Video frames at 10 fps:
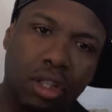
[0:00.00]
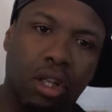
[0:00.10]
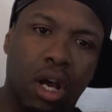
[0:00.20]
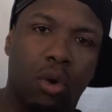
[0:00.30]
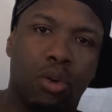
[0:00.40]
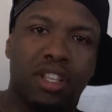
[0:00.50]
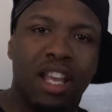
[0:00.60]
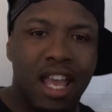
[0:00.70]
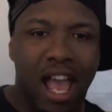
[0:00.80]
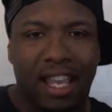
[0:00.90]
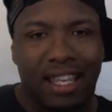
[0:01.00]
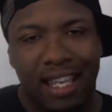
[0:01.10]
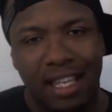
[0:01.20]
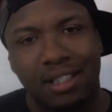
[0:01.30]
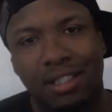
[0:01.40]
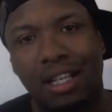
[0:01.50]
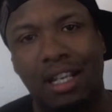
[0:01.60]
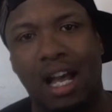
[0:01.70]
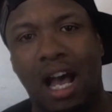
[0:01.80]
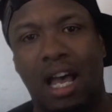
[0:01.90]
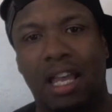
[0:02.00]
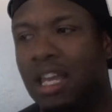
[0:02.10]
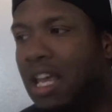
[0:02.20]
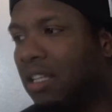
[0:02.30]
loss against the guy